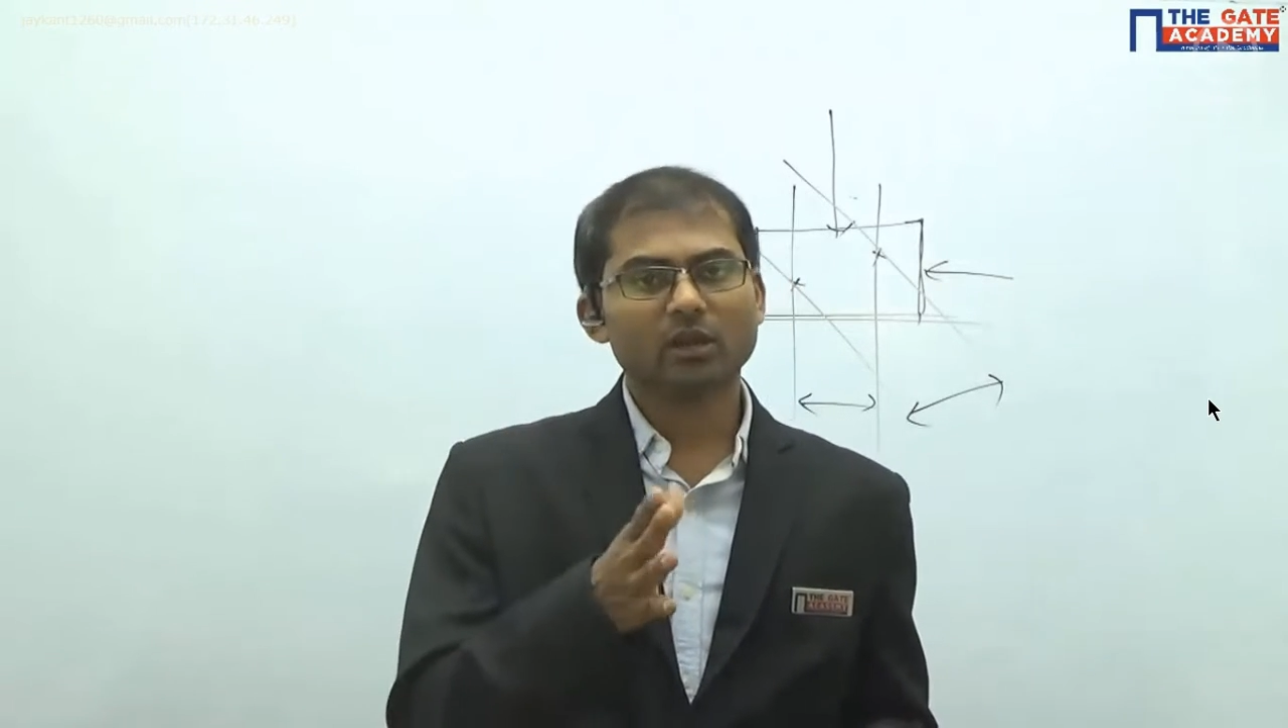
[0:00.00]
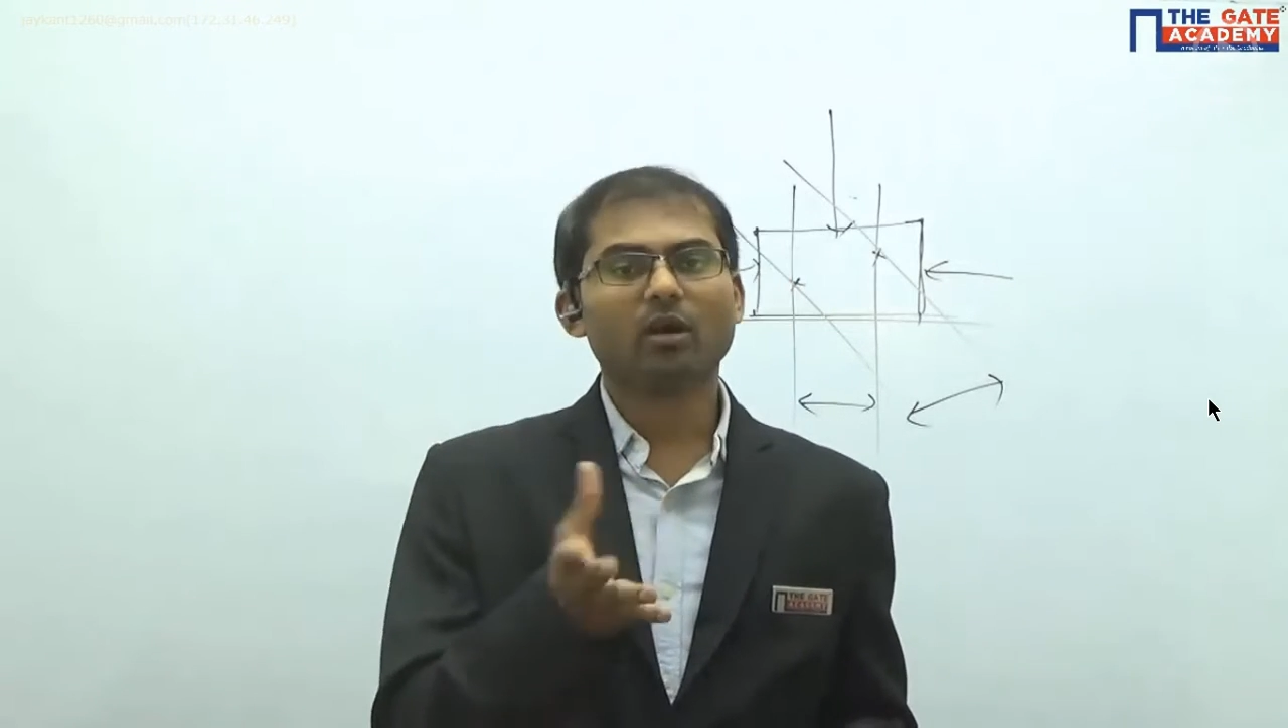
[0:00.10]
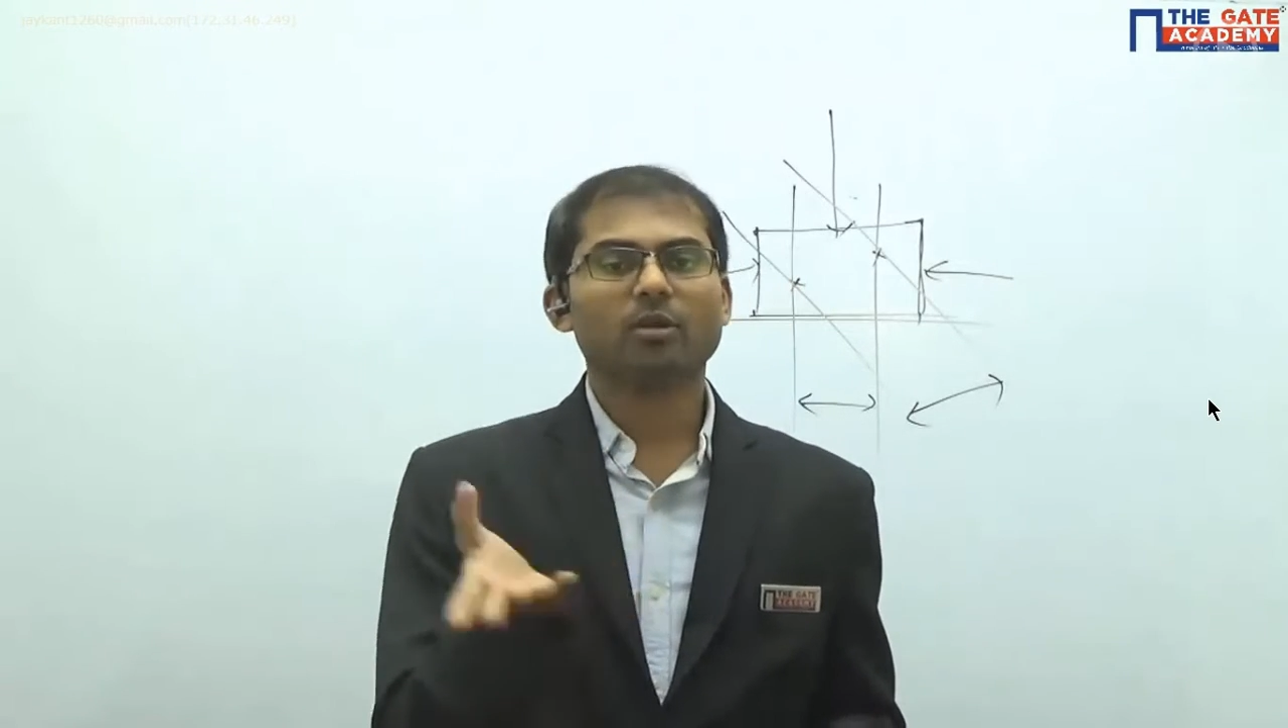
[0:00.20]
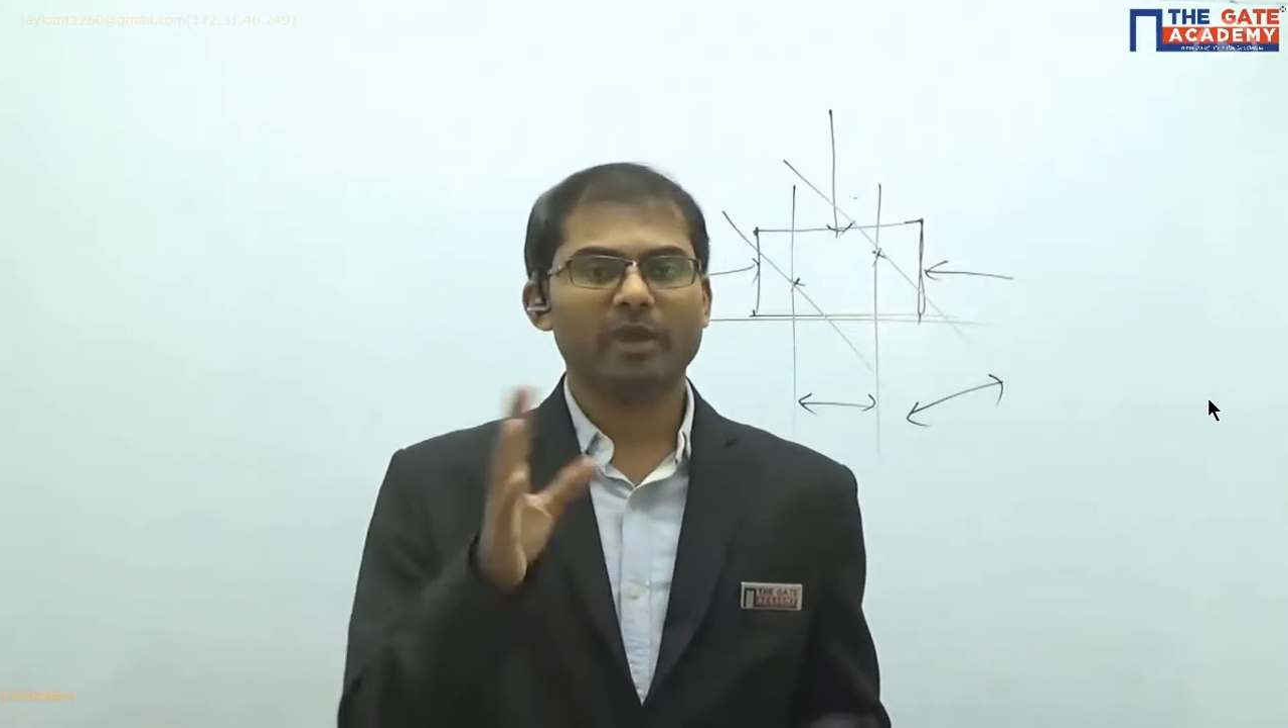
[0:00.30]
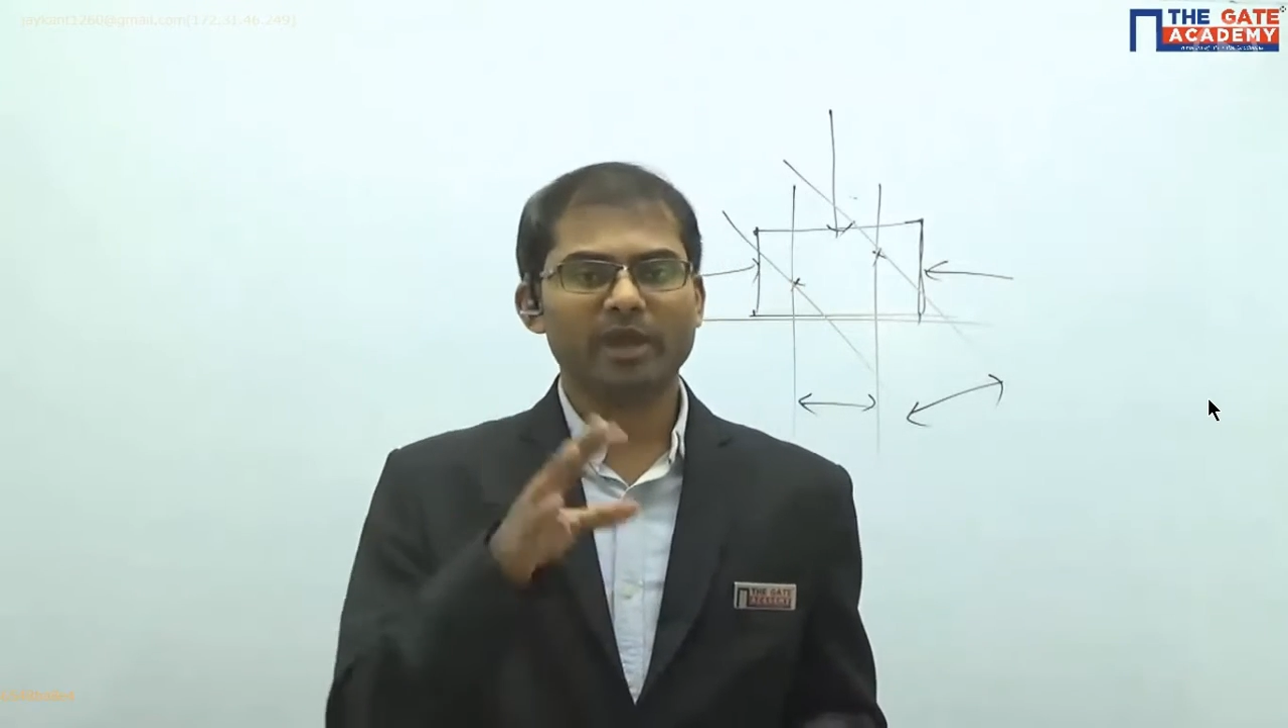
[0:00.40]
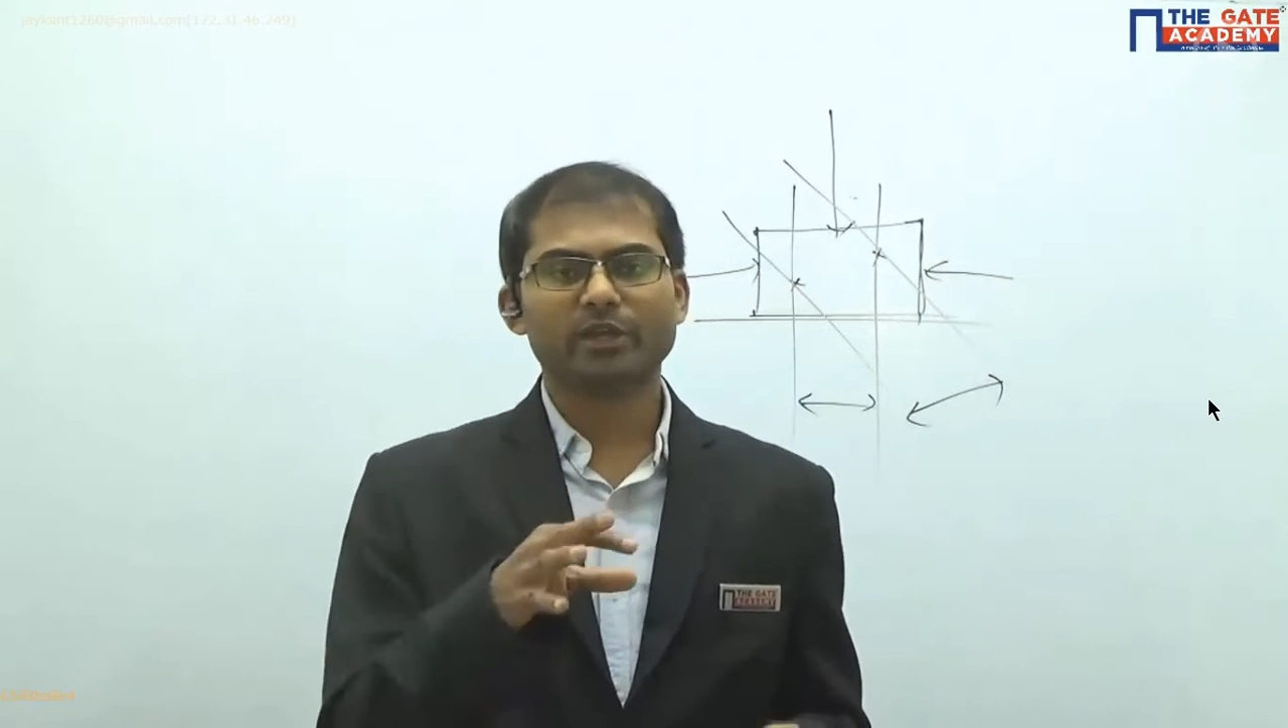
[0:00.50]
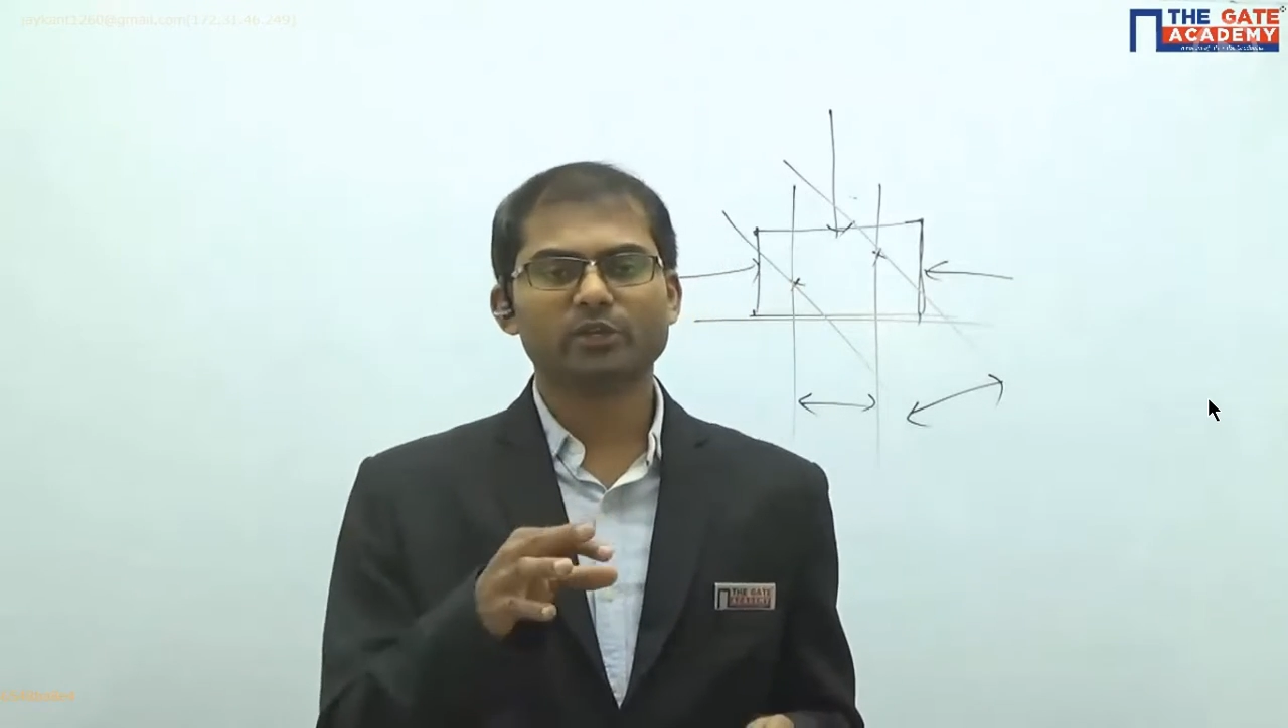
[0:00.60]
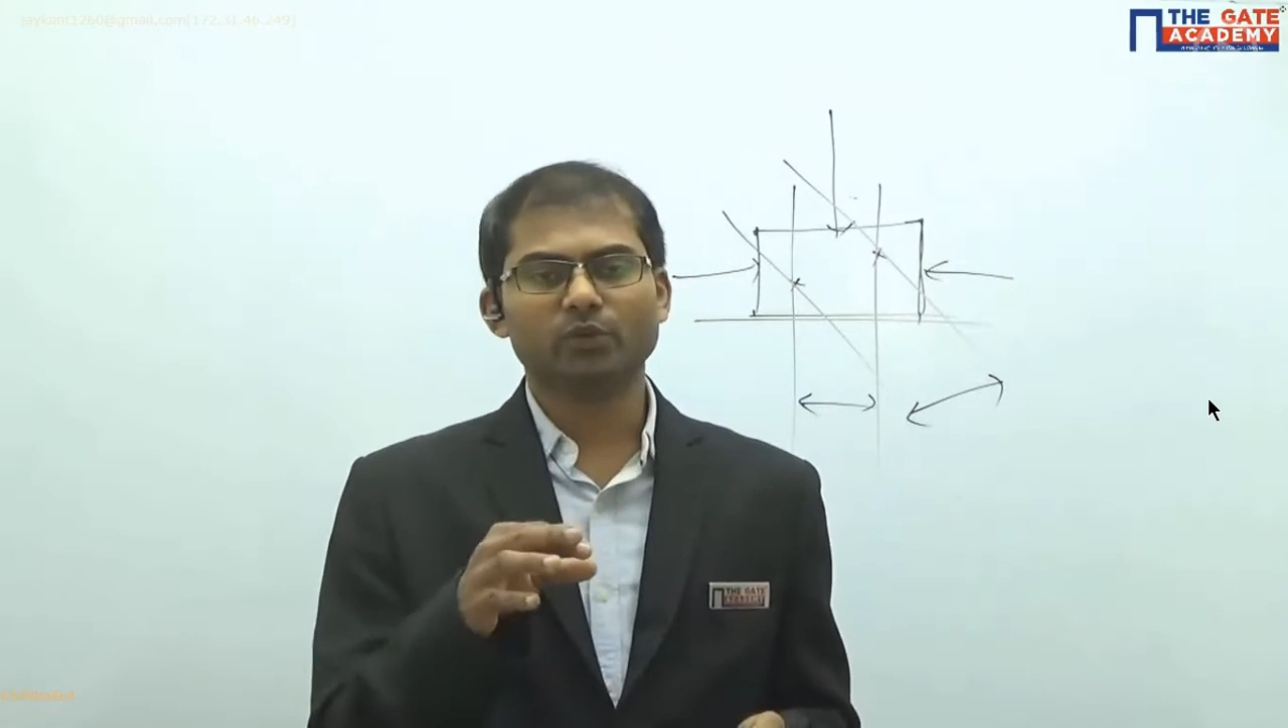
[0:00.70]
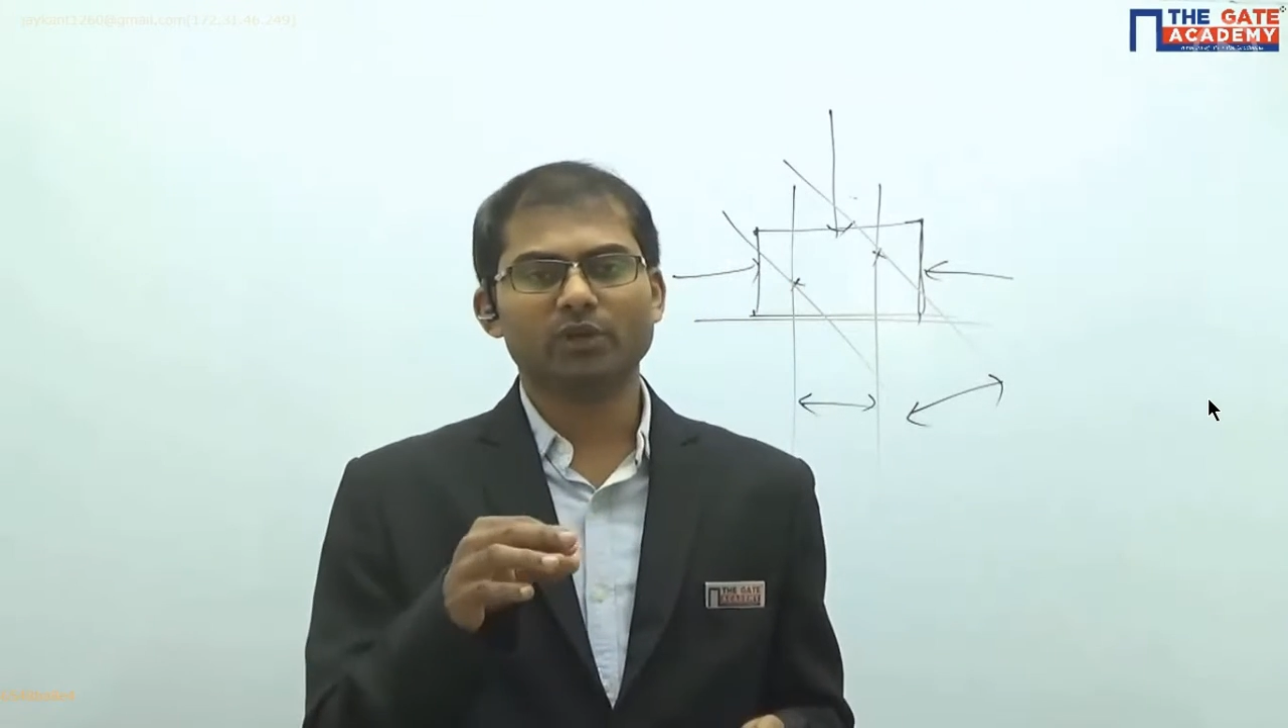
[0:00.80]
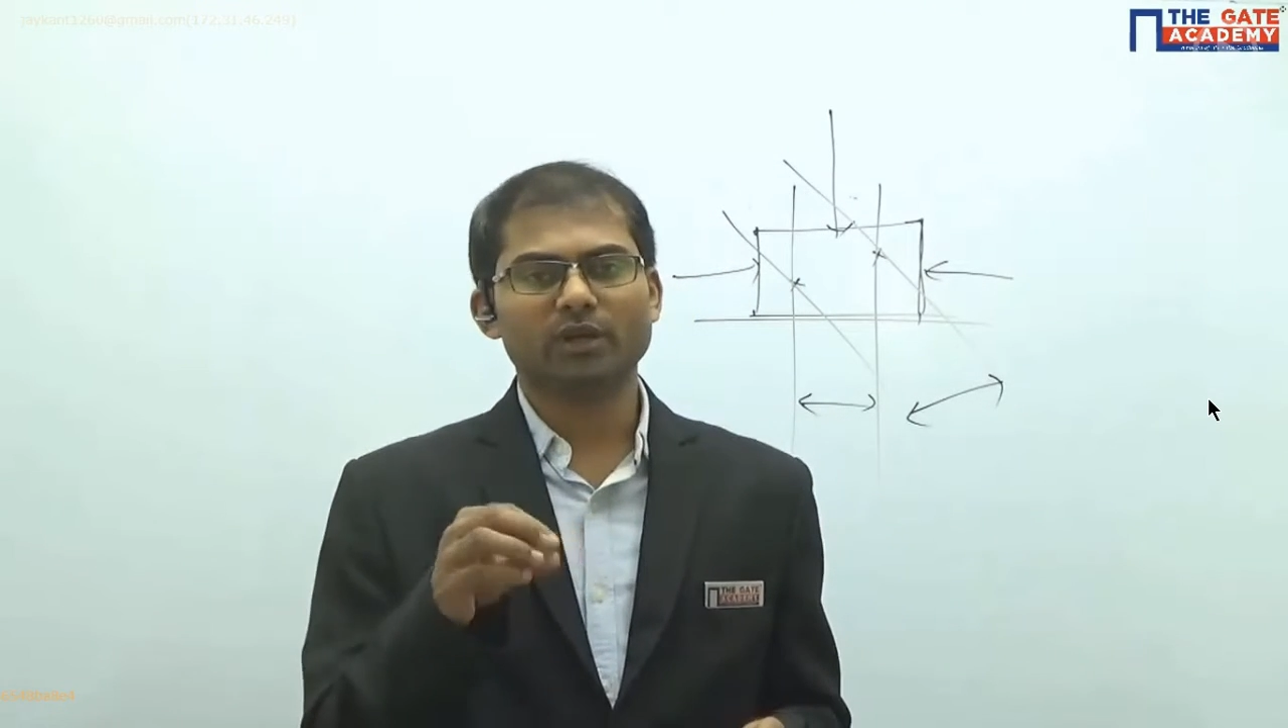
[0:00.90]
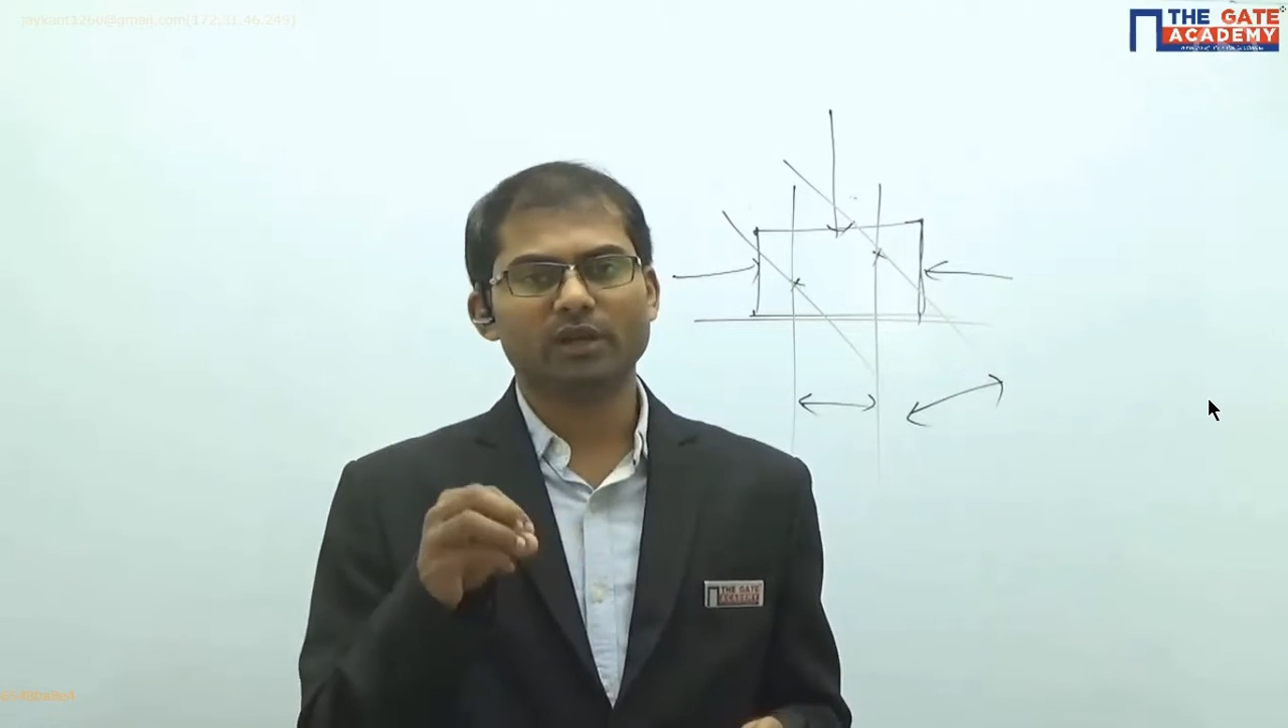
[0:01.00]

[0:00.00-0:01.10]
or magnitude.